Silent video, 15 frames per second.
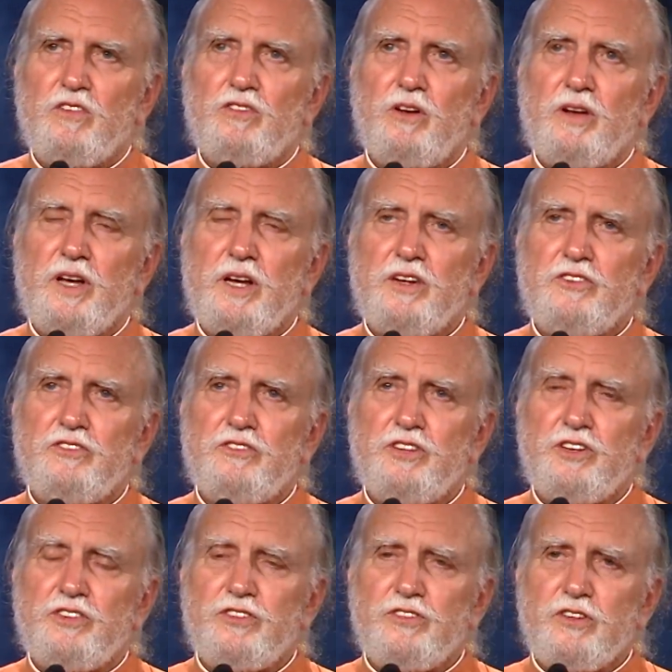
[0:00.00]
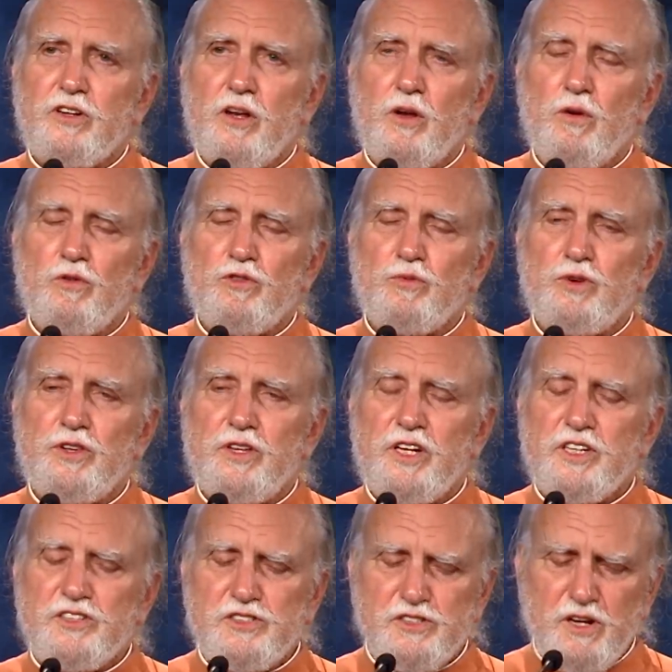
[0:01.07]
So let us just close
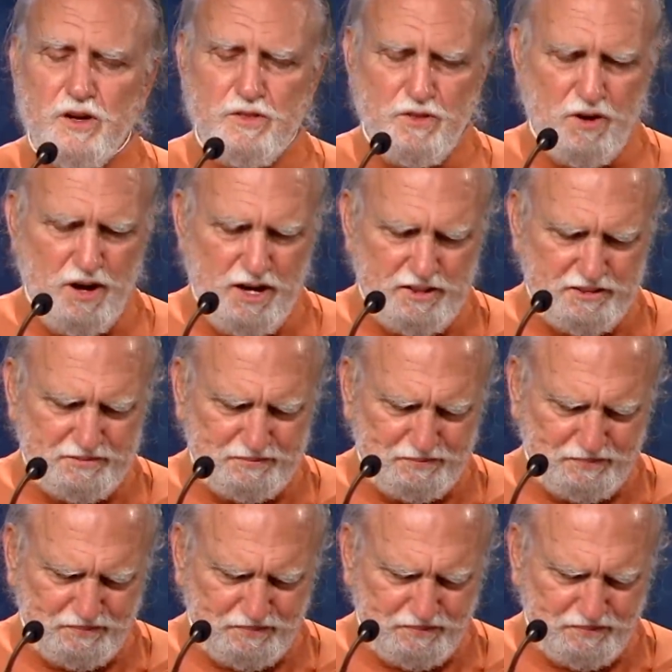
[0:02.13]
with this thought.